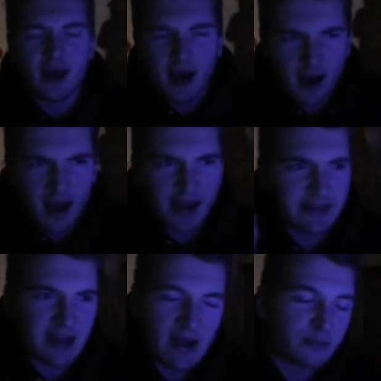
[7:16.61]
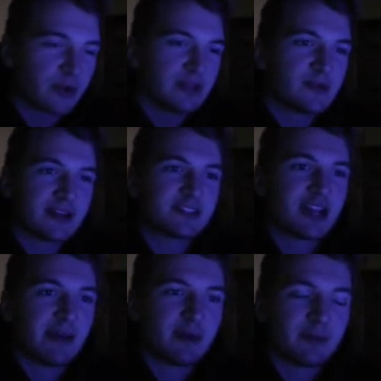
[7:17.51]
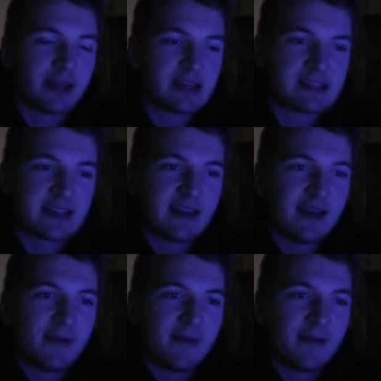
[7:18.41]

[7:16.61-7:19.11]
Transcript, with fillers: Uh, I I really wanted Chapman because